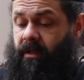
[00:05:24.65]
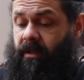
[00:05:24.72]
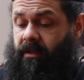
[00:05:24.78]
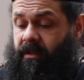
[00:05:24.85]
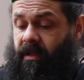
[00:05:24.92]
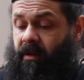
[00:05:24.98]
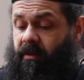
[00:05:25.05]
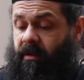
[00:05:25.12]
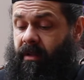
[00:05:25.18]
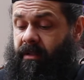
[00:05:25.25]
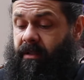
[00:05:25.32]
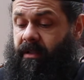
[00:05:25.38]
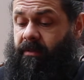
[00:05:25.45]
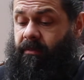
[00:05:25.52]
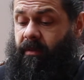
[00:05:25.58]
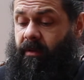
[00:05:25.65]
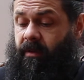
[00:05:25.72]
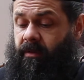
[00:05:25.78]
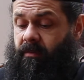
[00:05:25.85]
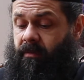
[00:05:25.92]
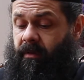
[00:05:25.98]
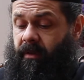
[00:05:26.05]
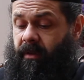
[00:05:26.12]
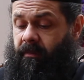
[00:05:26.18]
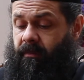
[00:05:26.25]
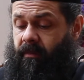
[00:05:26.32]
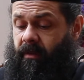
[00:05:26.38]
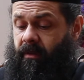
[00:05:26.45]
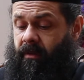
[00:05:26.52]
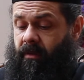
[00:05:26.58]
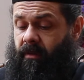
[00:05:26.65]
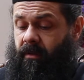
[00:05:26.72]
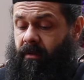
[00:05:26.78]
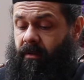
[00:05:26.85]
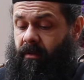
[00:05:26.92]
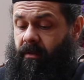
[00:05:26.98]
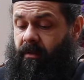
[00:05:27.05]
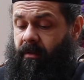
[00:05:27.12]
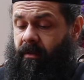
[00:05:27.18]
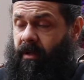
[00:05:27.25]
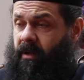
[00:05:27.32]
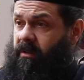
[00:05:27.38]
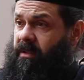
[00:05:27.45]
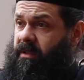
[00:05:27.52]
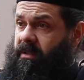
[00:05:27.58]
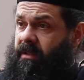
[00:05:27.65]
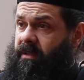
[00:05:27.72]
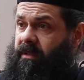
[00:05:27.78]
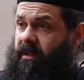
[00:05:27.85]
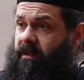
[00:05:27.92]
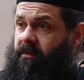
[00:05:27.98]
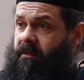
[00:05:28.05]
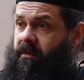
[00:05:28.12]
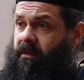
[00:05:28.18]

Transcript: sharing this experience with them. How does this sound?